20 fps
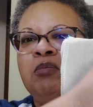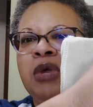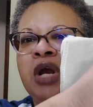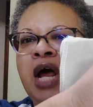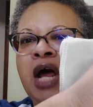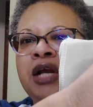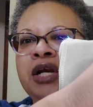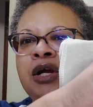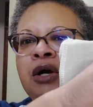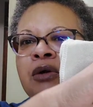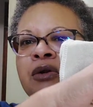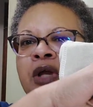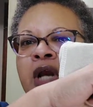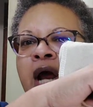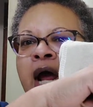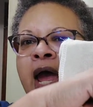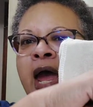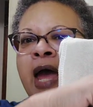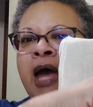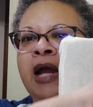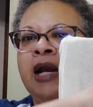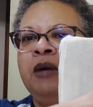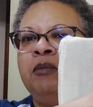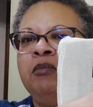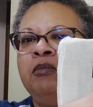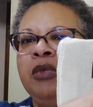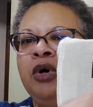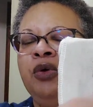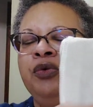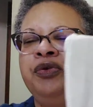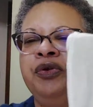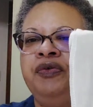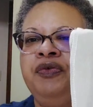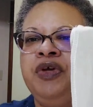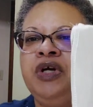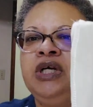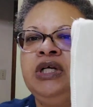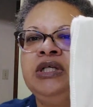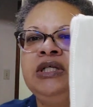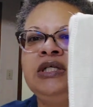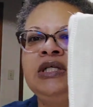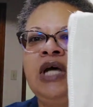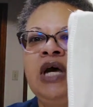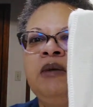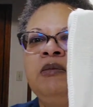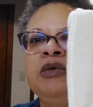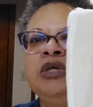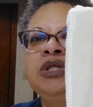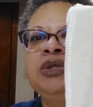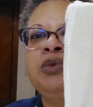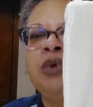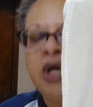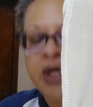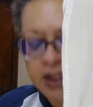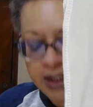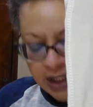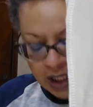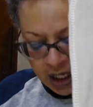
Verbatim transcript: But I know that I added both of these segments right